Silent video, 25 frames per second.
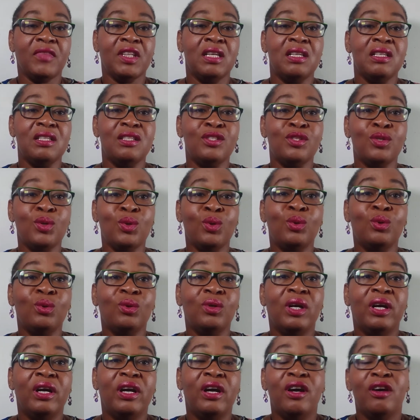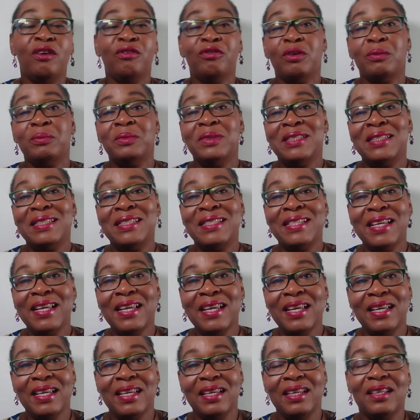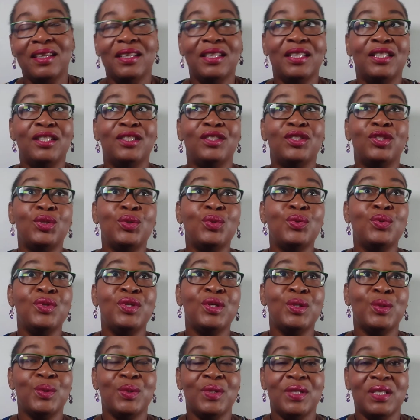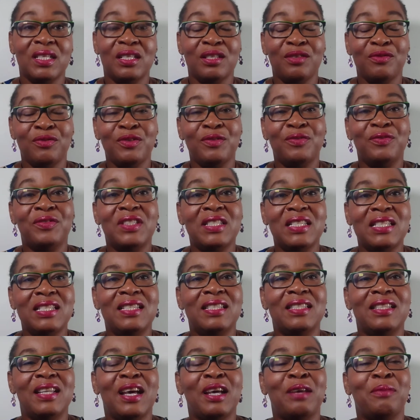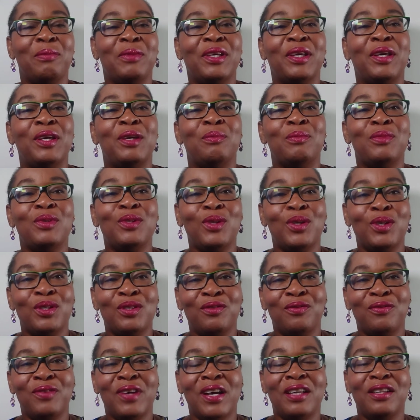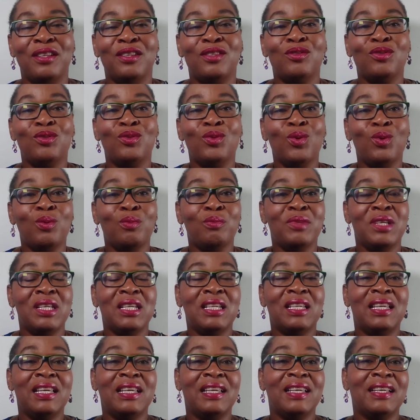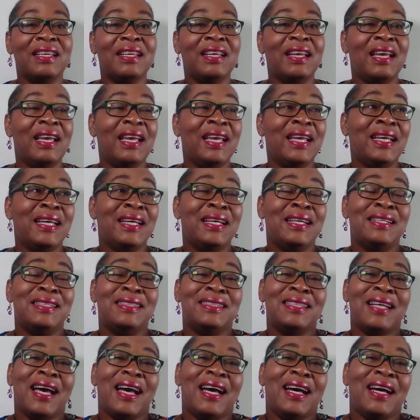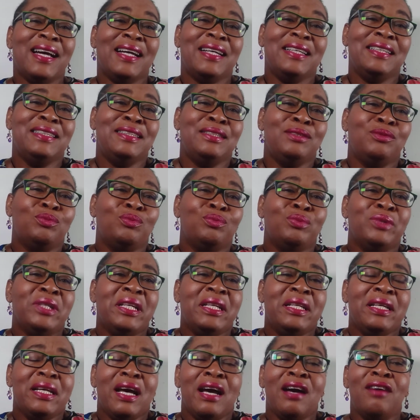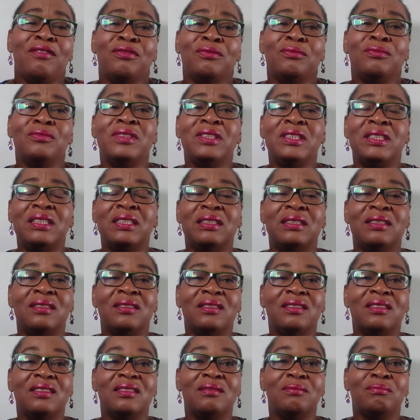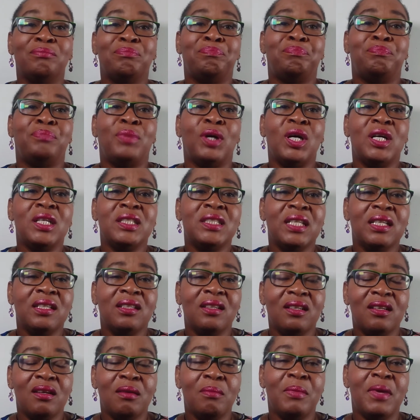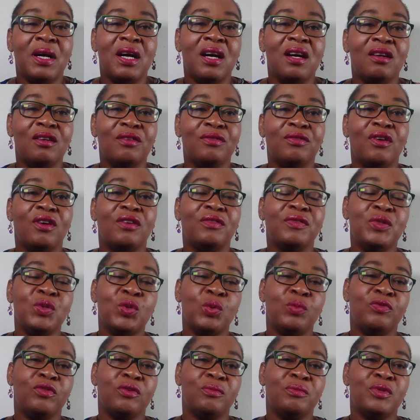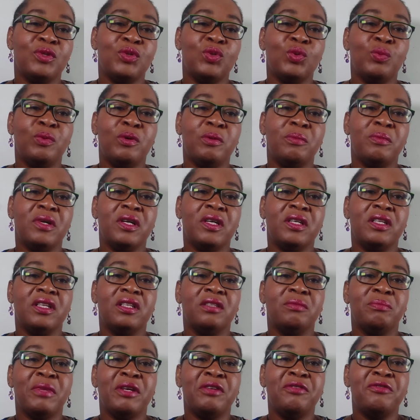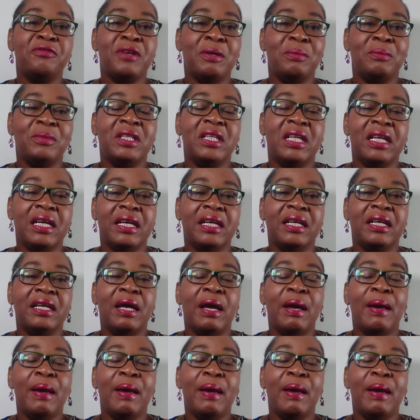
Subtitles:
So from the day in 2015 I became certified in soap making, I really haven't bought another bar of soap from the supermarket. My family and I